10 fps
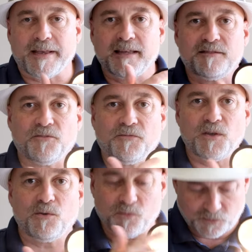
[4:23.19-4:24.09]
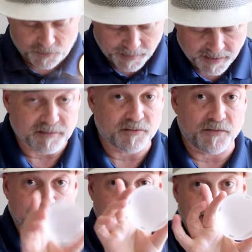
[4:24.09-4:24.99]
It gets diffused because of
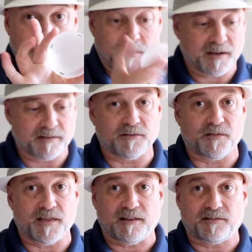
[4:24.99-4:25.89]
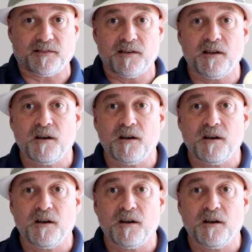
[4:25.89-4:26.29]
this and because of this.